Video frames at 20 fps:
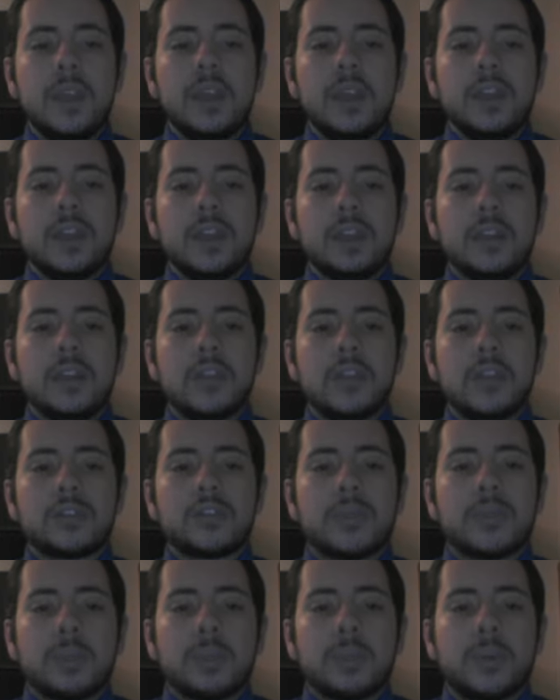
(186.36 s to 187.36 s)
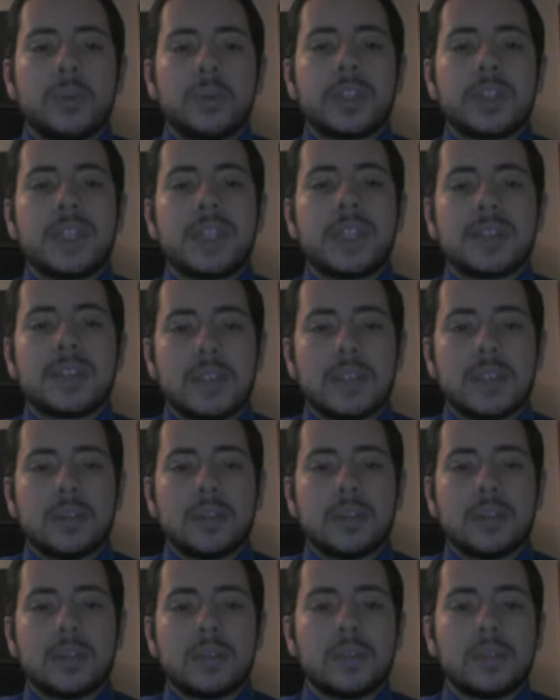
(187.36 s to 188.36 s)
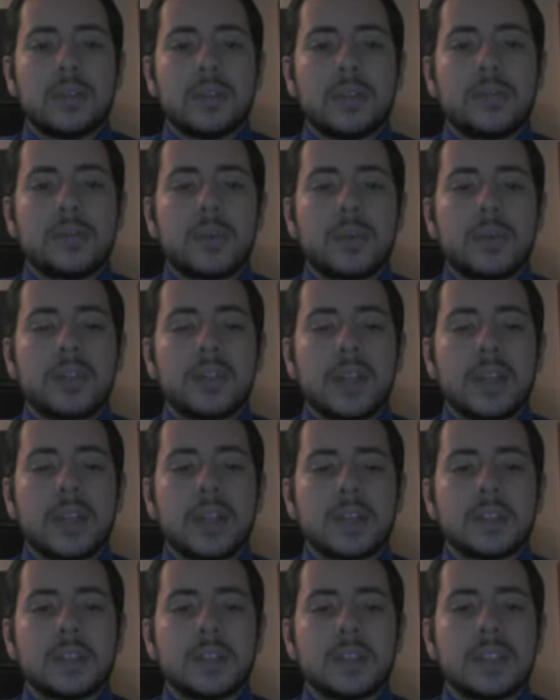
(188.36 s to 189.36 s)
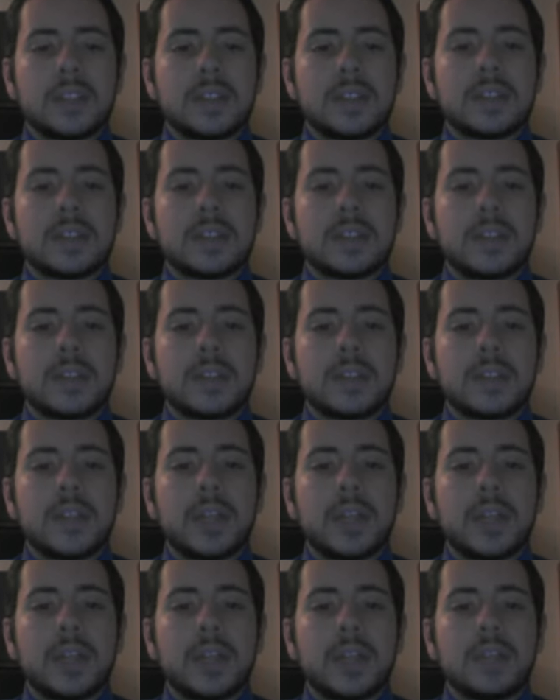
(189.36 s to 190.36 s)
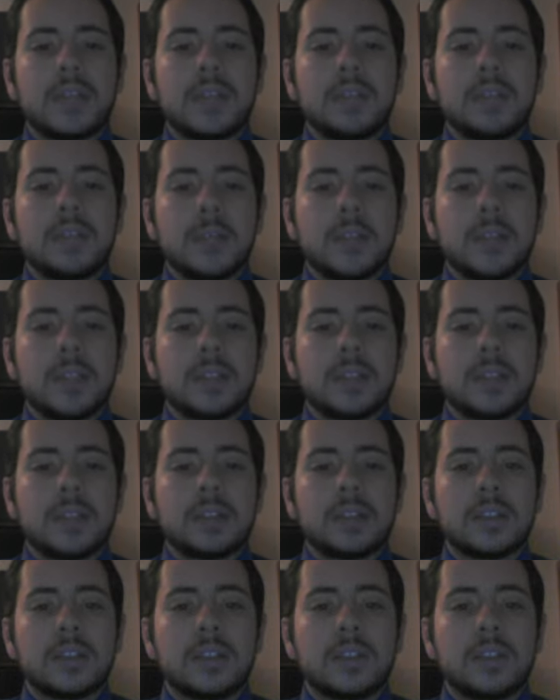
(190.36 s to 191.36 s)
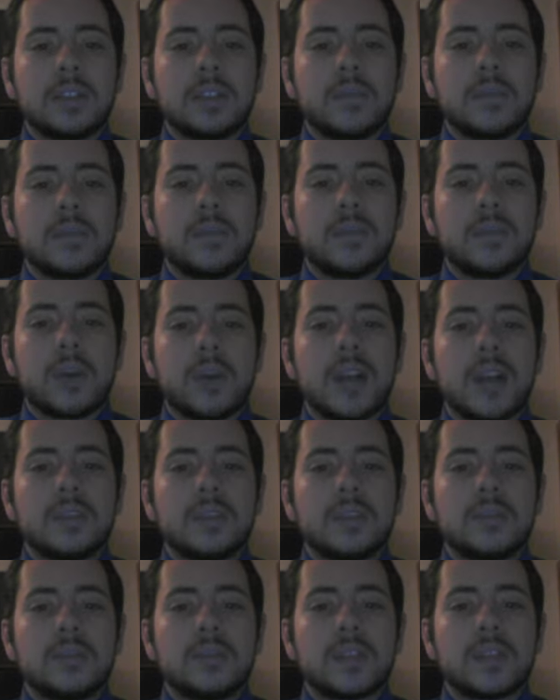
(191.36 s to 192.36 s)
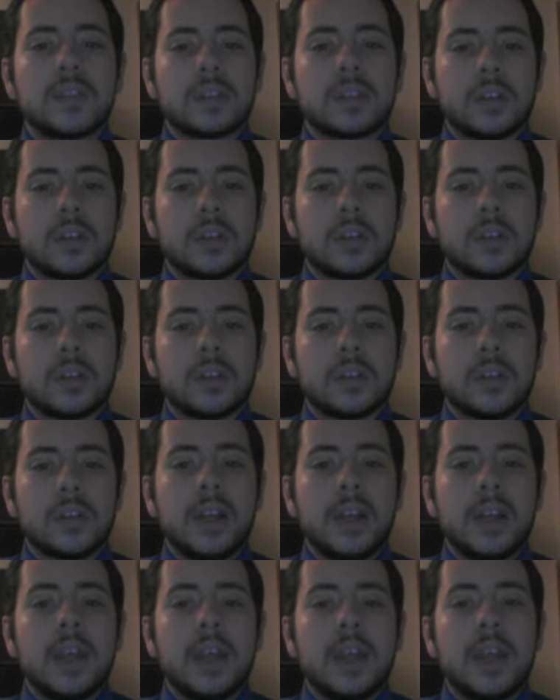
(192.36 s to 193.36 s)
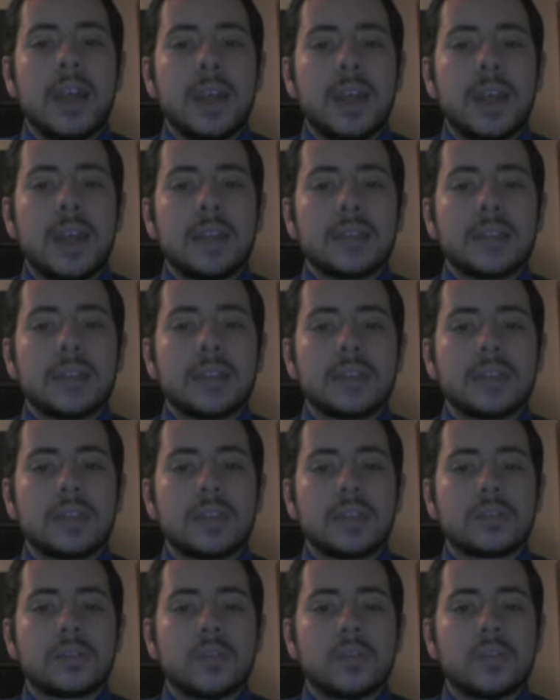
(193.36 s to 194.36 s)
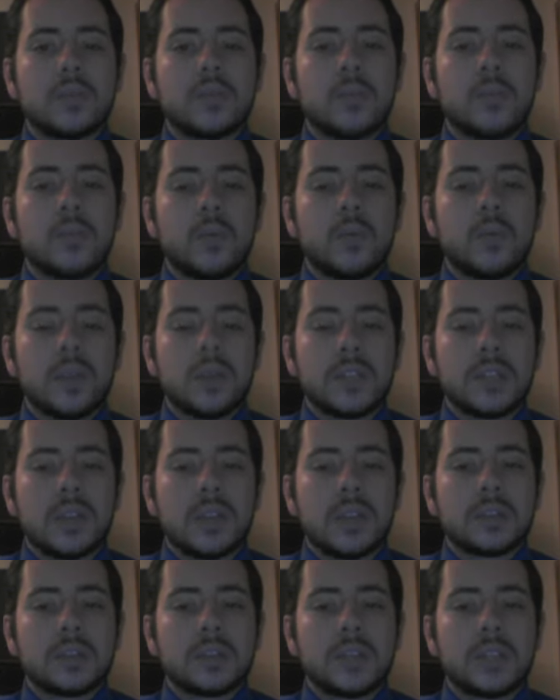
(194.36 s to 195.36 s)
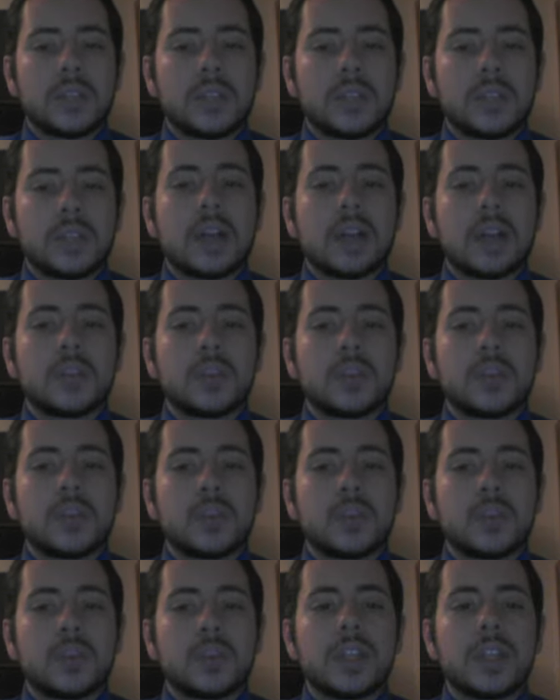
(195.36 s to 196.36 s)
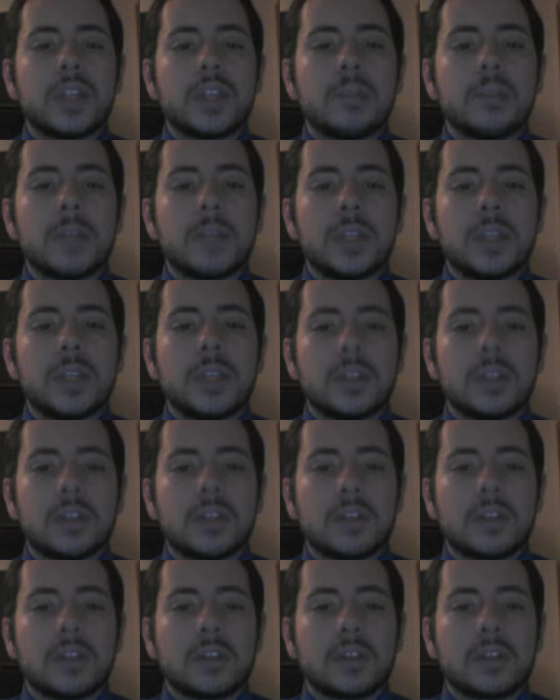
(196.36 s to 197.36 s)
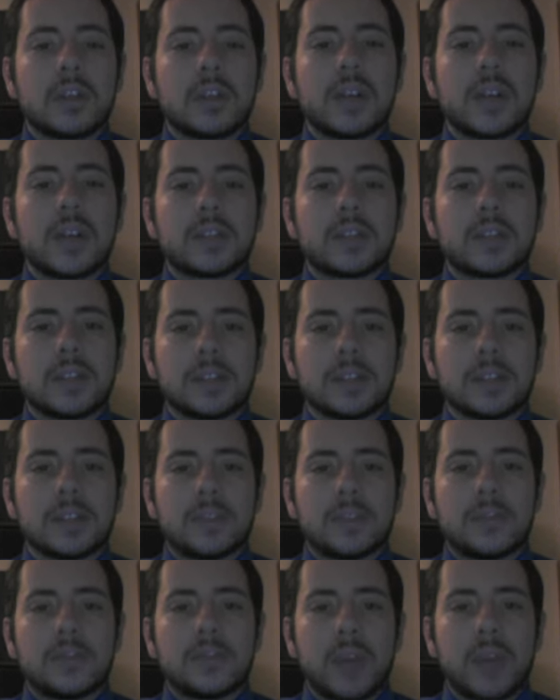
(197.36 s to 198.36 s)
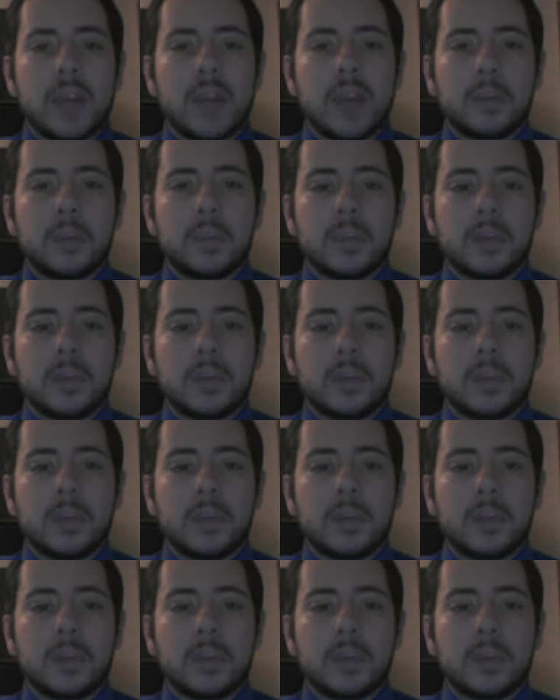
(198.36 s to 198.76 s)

They also reported net sales of $3,687 million for iTunes and software, and net sales of $1,829 million on accessories for Apple.